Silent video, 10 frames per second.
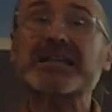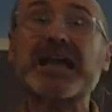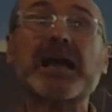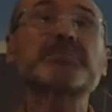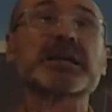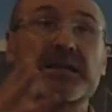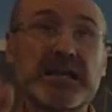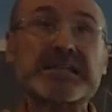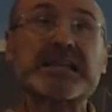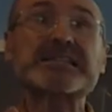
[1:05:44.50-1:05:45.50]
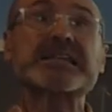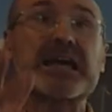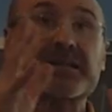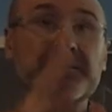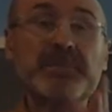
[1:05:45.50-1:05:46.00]
cab. As I
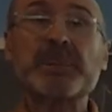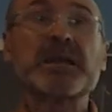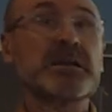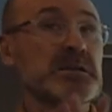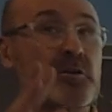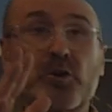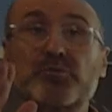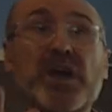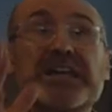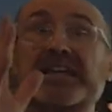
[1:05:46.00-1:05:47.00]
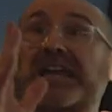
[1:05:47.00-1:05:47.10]
said, already in